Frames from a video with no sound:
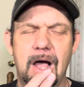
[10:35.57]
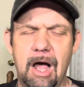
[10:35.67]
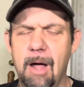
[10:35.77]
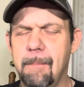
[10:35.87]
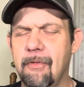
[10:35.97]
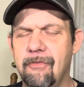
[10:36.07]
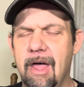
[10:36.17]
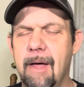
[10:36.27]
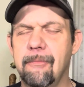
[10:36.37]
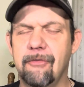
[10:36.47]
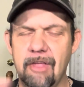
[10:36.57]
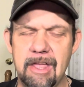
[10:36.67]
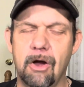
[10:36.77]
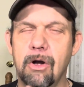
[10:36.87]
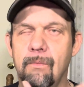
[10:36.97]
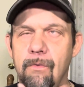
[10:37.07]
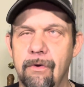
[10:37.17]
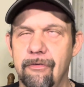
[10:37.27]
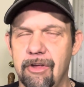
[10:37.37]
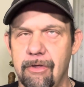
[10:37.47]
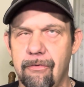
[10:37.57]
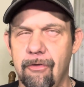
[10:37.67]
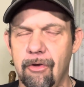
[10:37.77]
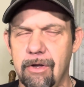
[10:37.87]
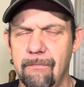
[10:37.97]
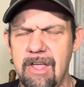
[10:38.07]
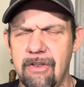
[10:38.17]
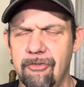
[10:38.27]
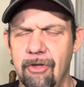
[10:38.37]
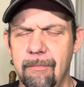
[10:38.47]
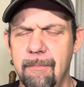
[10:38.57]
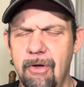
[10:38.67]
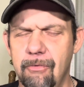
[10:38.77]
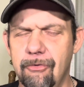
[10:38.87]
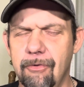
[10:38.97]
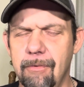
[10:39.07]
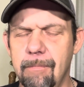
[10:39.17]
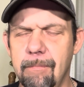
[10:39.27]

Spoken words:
oftentimes they are the ones that get took advantage of the most.